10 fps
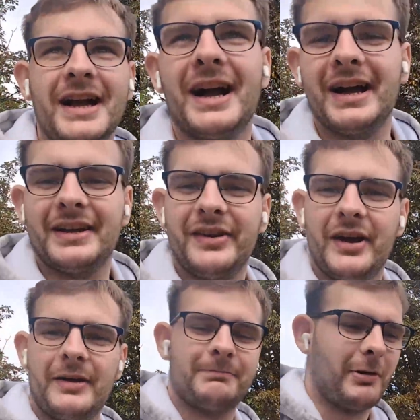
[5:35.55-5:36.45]
and
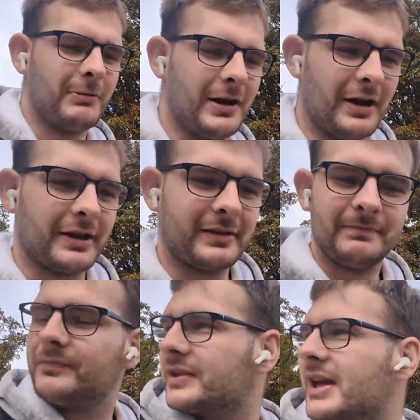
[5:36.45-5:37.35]
uh, probably like
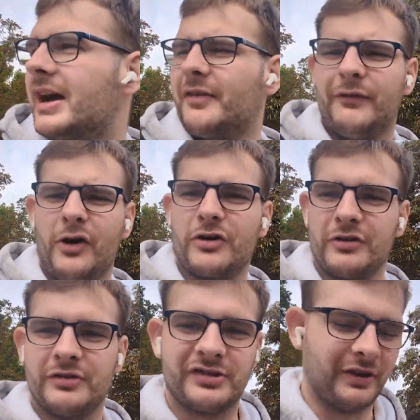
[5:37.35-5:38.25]
can of
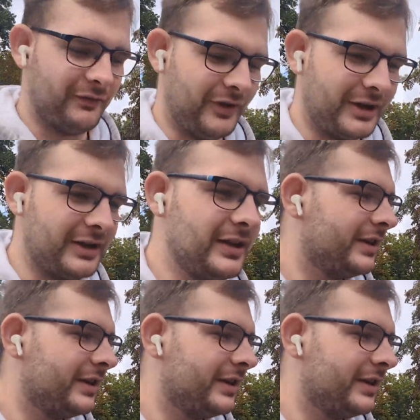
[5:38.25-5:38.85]
vodka and something